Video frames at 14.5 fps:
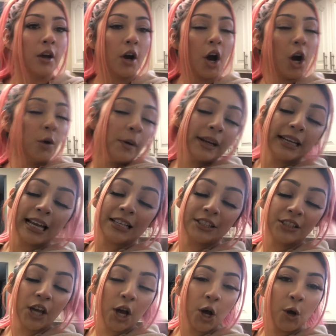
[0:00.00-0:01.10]
All right, guys,
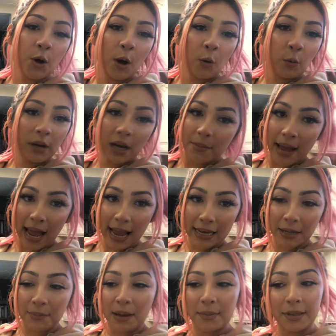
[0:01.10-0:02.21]
so we are
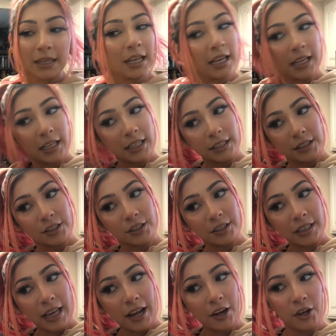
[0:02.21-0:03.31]
back maybe like,
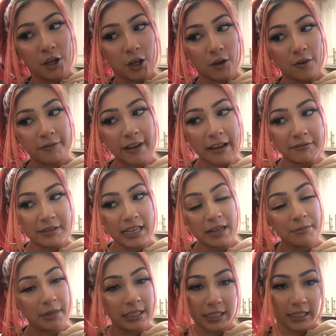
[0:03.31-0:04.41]
I don't know, five ten
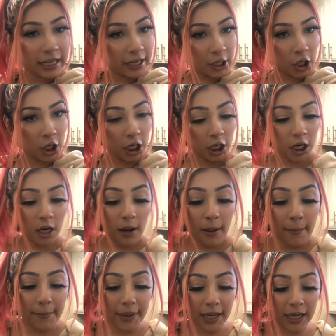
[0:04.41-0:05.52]
minutes later.
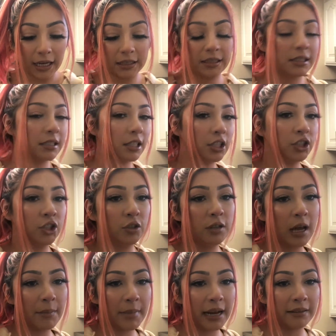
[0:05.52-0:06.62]
But do
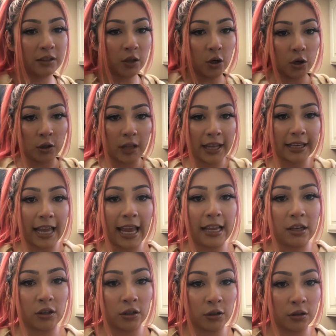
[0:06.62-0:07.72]
not mind this whole like
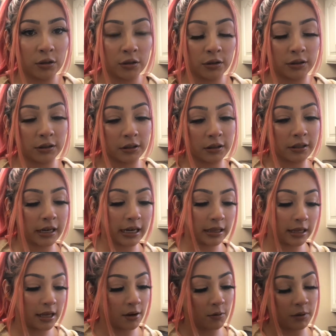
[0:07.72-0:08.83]
angle or, or
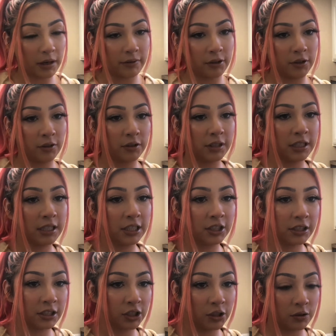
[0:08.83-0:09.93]
anything, whatever. Those are the dishes
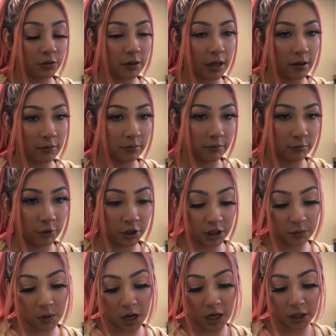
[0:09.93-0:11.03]
that just that were
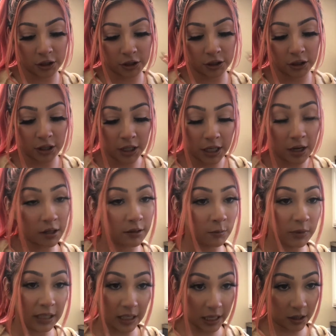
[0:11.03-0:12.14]
just washed
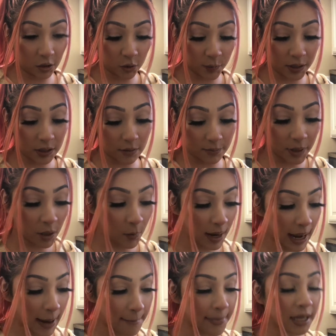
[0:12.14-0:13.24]
we need to get those put, put
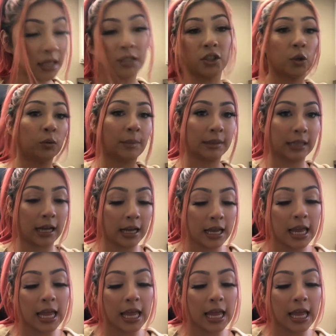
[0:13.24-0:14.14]
away, but don't worry about that.